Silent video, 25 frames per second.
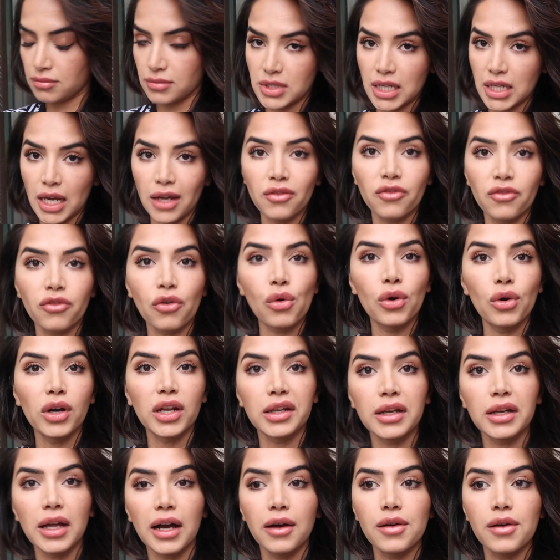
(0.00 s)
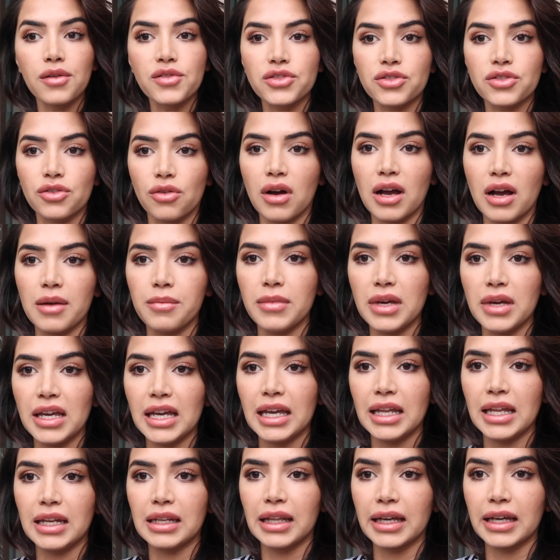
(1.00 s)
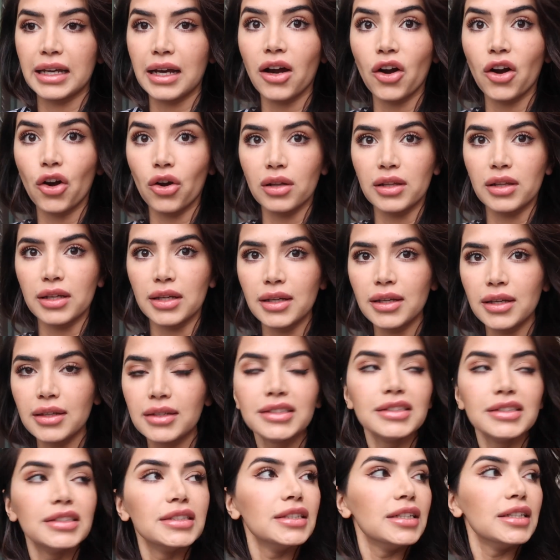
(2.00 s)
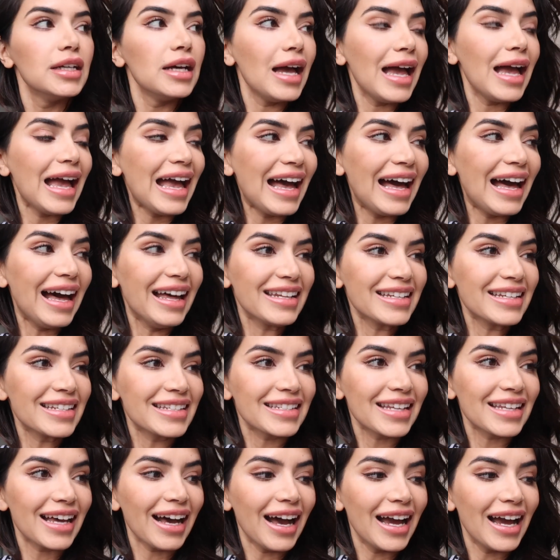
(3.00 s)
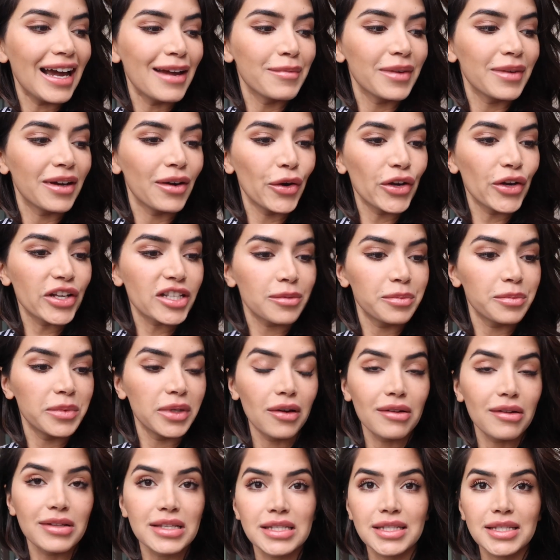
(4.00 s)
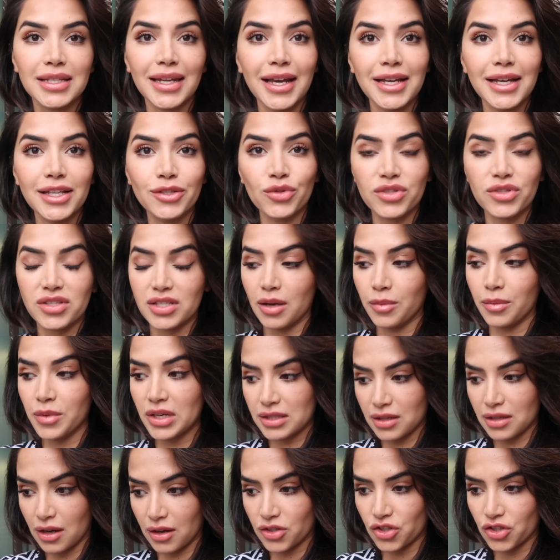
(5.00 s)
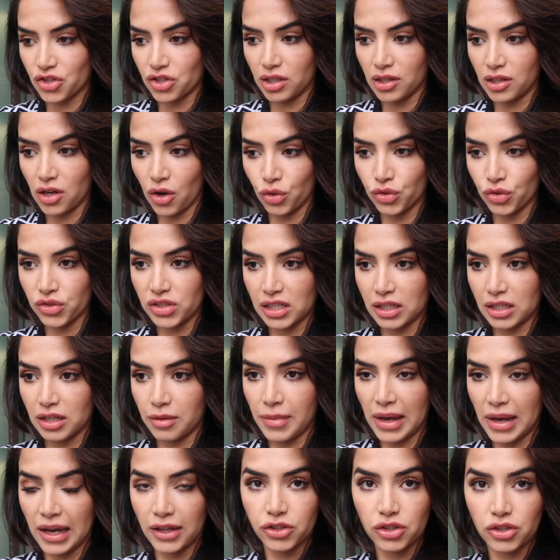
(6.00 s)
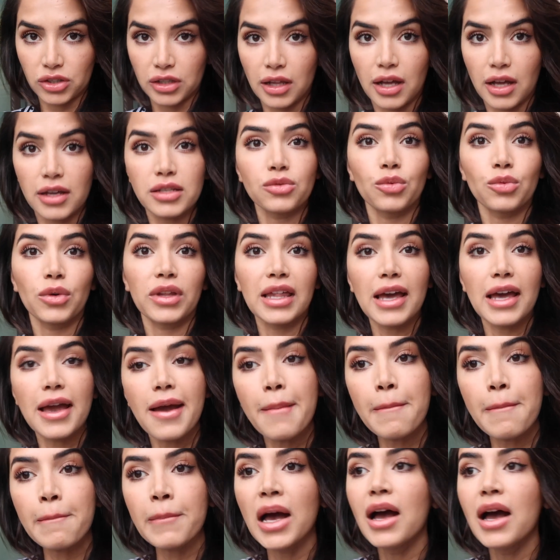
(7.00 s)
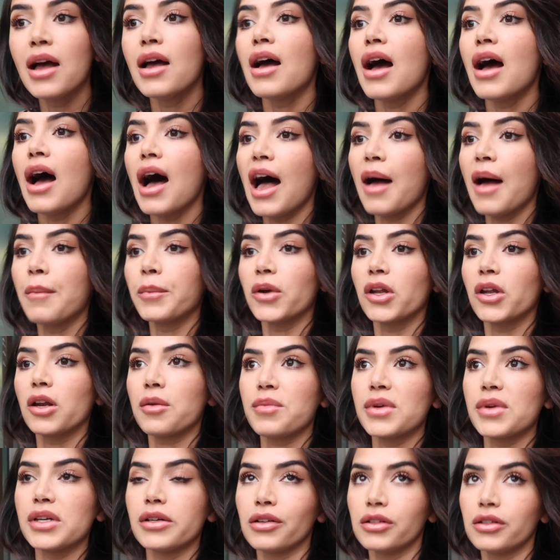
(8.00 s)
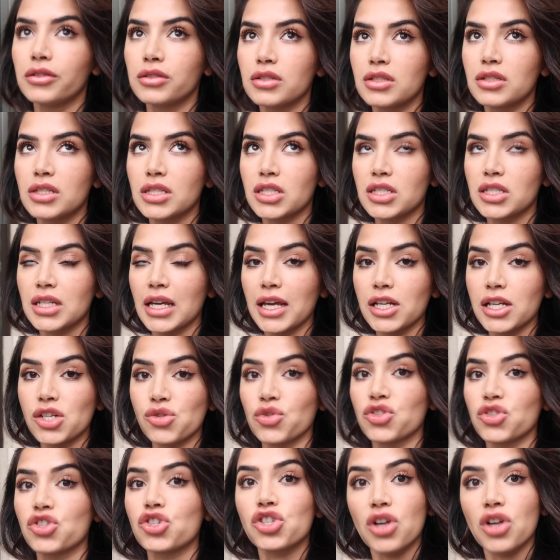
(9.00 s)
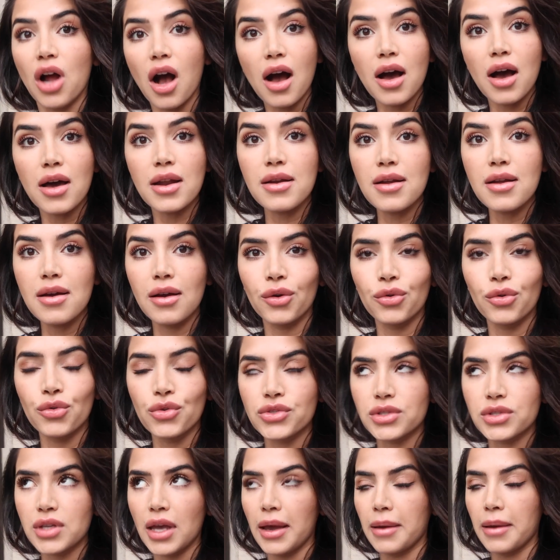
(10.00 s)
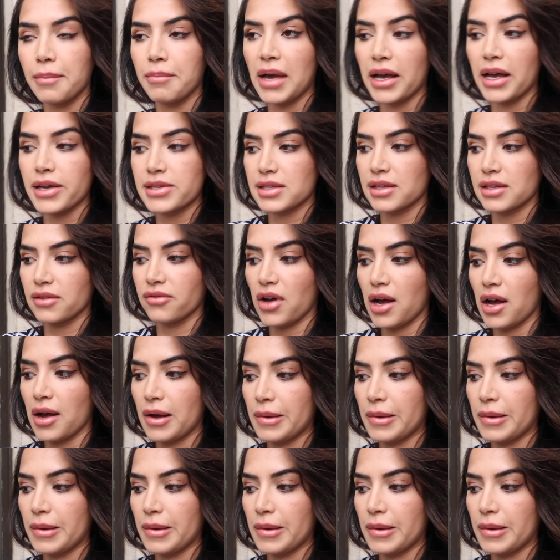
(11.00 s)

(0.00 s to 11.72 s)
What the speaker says: 10:40 now, so I'm in like early, and I'm going to be on stage with Sabyasachi, hosting a masterclass with him. I'm going to be on stage with Shaan, who's a massive